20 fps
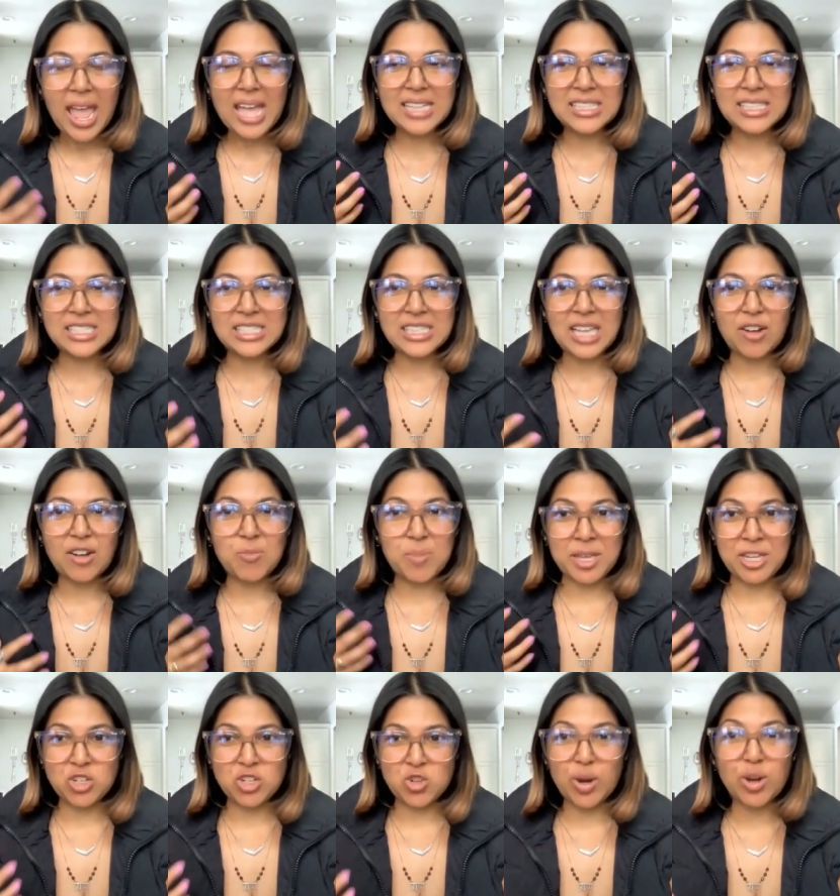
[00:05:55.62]
instead of
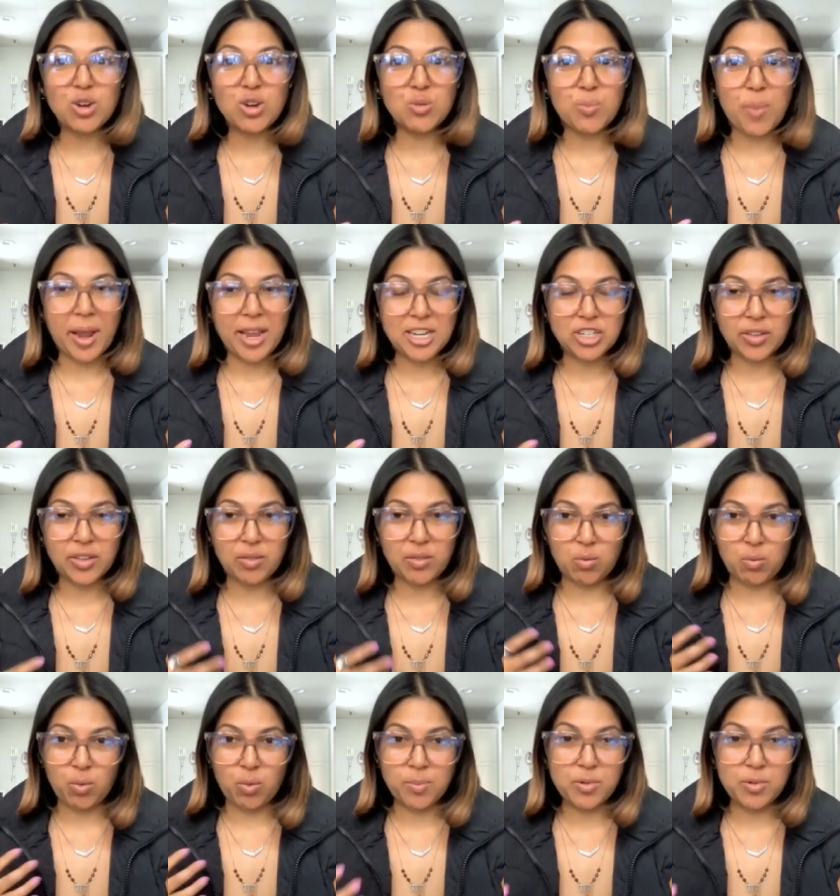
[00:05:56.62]
being triggered by each
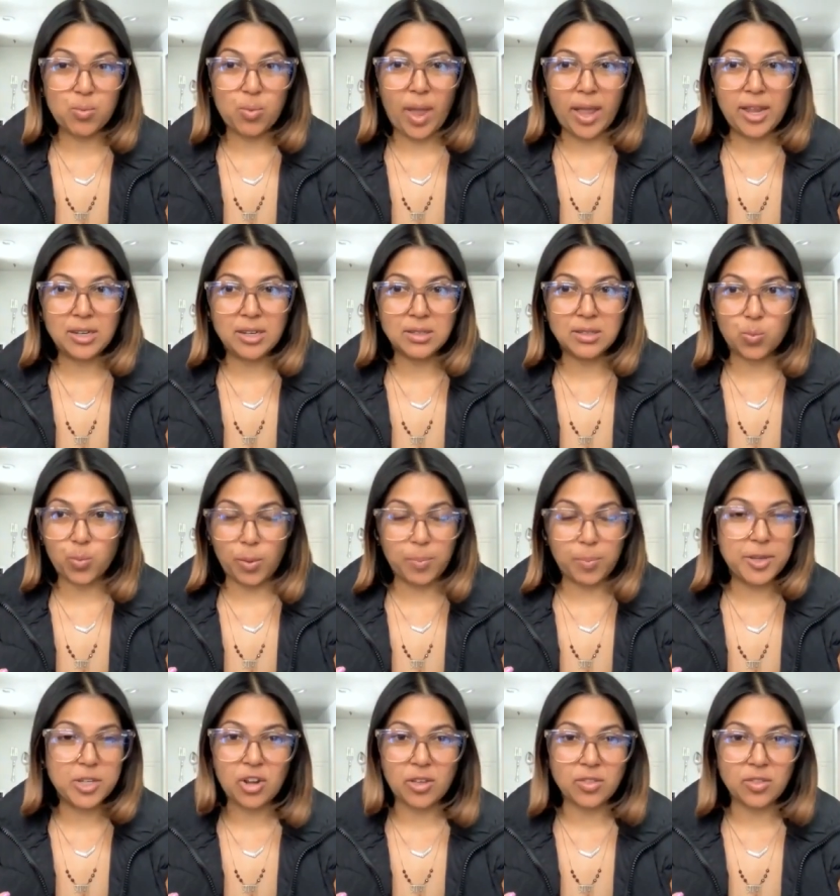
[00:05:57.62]
other and rip, and
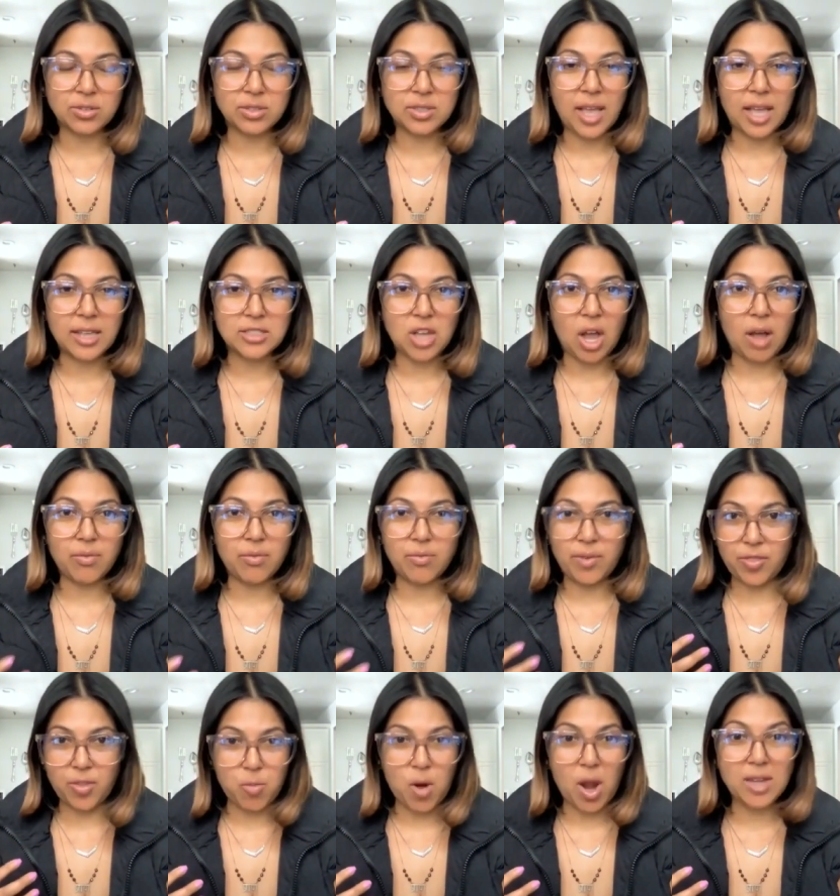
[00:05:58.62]
rip each other's heads off
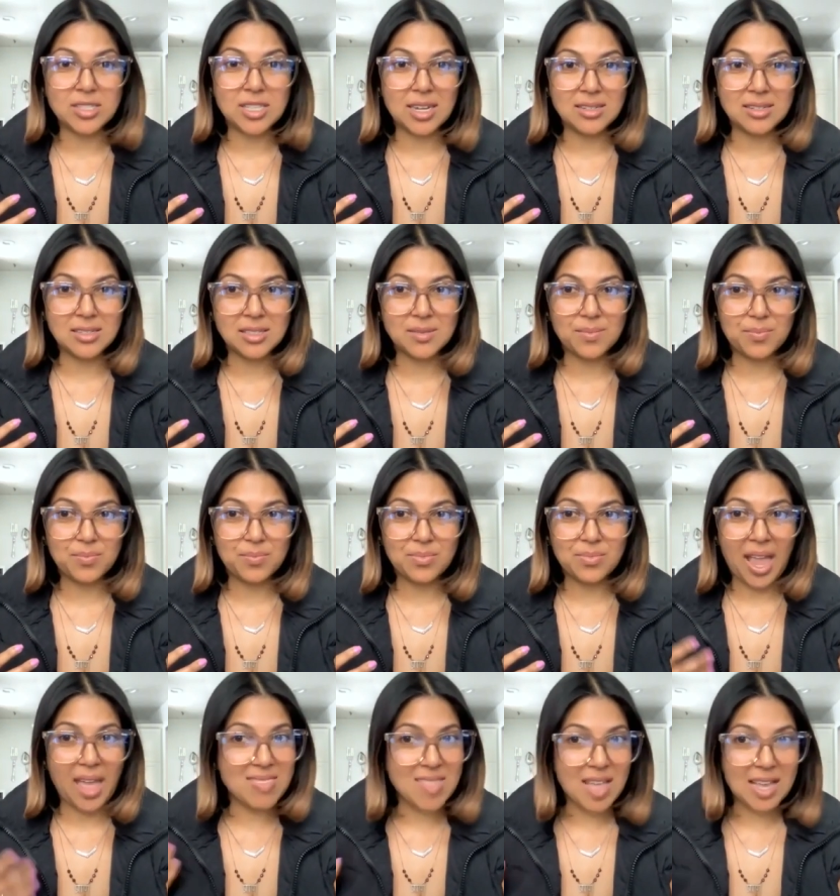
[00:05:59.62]
in the process?
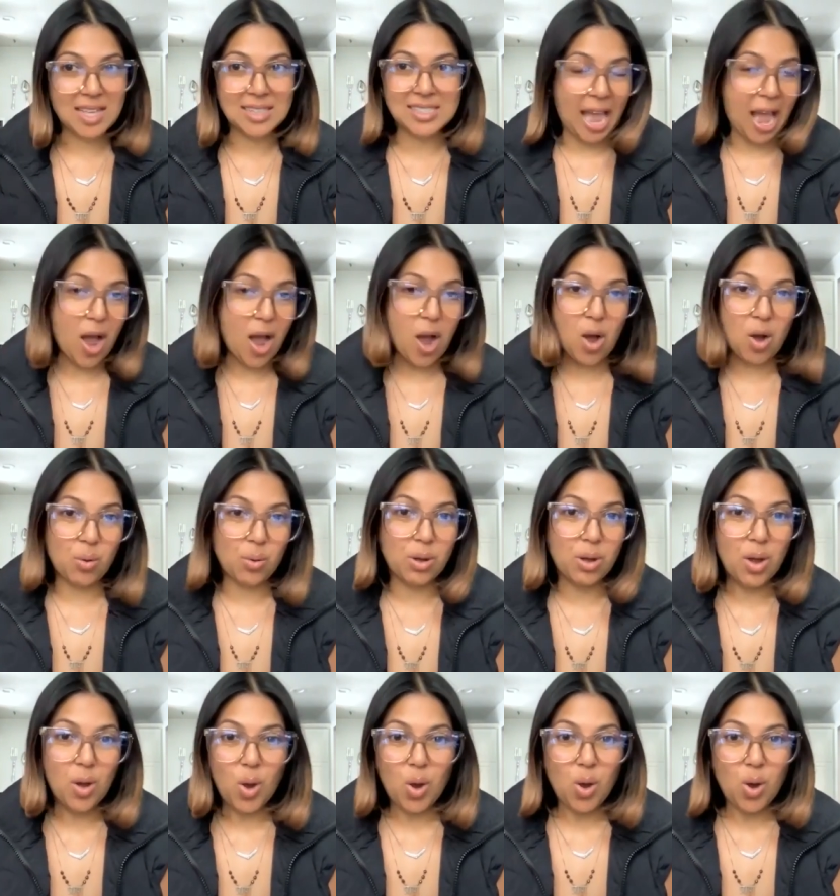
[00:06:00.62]
And that's how
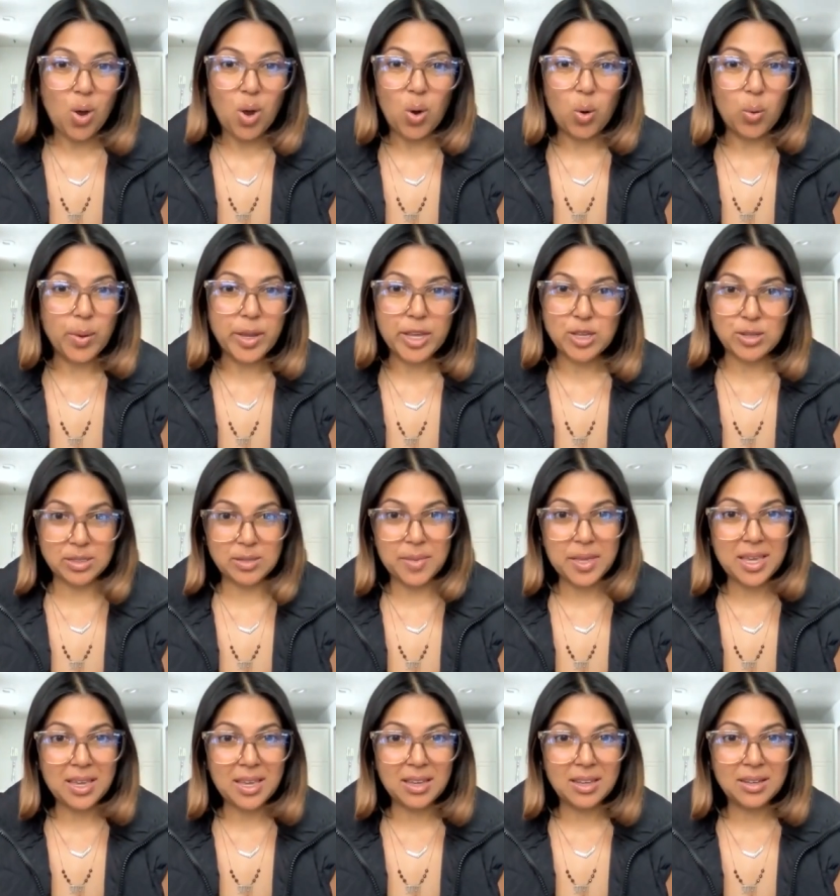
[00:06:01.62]
we used to
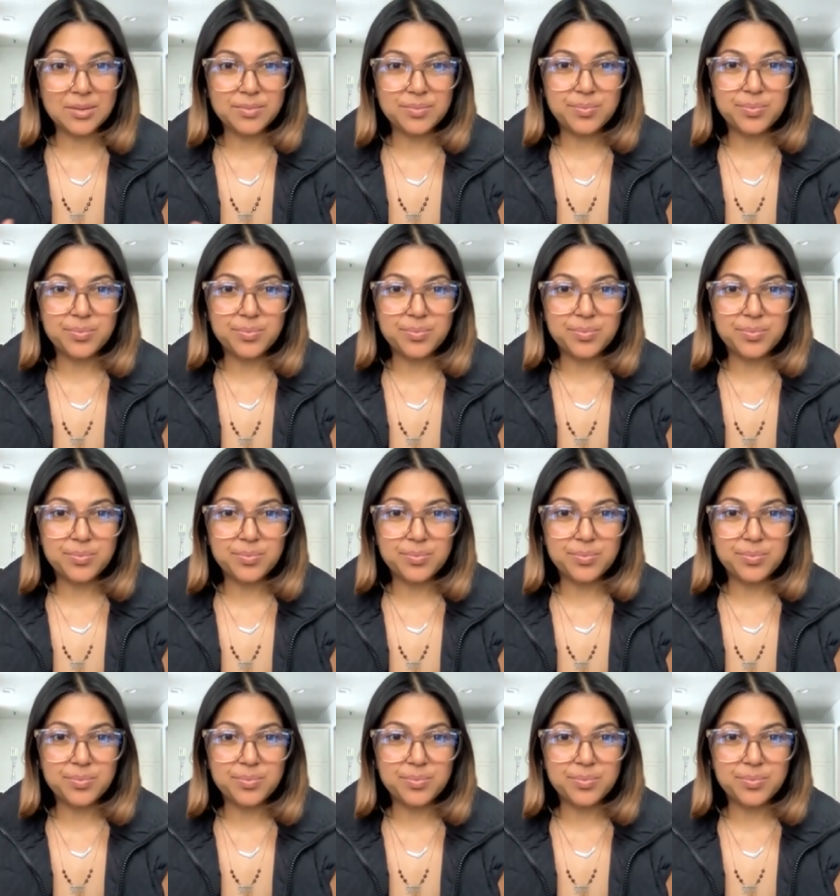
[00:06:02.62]
be.